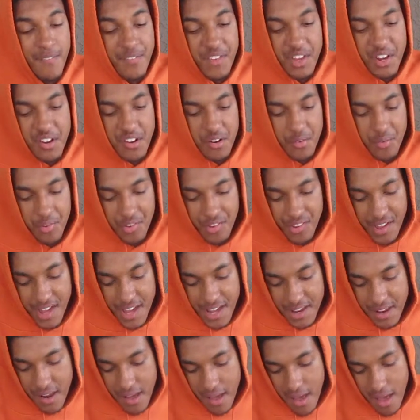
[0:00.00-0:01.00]
You know what I'm
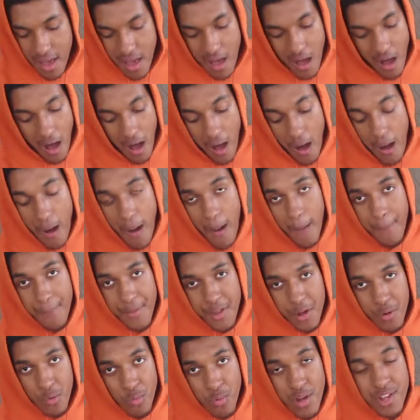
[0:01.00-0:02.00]
saying?
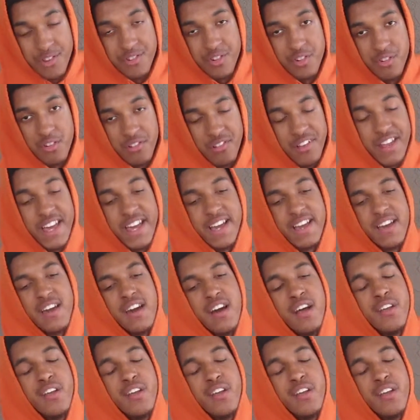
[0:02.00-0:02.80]
Um, the original link